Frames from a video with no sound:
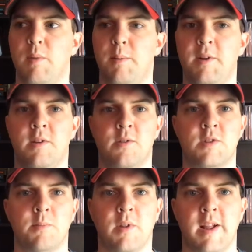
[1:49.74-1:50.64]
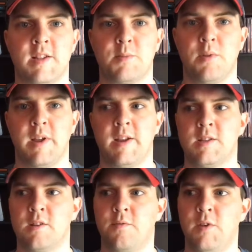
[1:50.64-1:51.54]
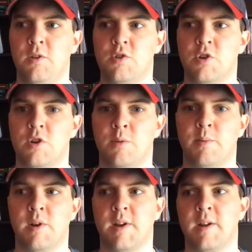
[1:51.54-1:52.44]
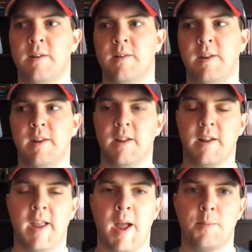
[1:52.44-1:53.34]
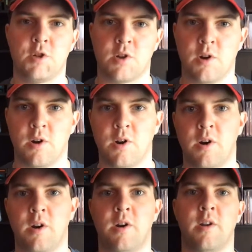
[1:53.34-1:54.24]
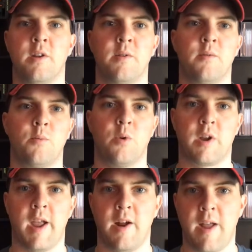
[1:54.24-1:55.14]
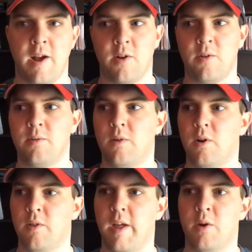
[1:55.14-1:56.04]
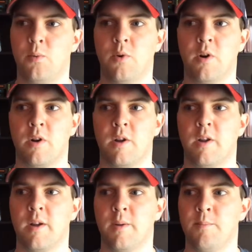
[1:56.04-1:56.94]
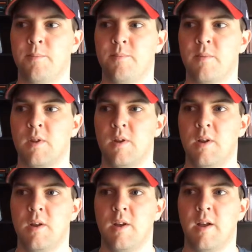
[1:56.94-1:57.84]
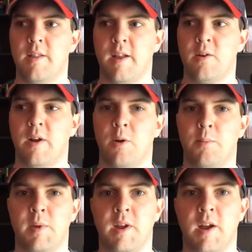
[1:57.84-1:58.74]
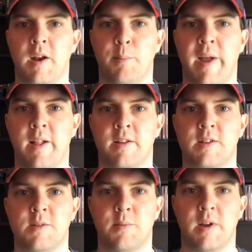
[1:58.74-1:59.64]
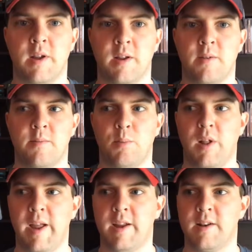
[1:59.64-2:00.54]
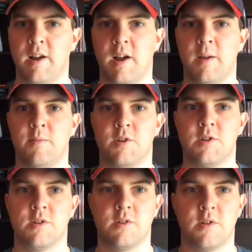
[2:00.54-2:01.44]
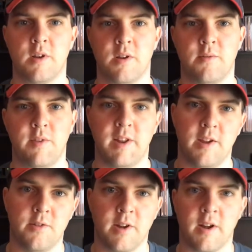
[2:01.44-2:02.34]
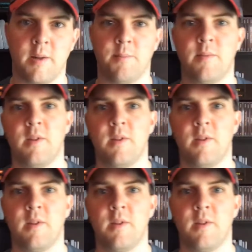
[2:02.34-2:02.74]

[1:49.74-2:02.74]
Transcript: maybe do some Let's Plays in the future, but I need to get a capture card and work out how all that'll work. And that'll help me kind of balance my playing time versus video time.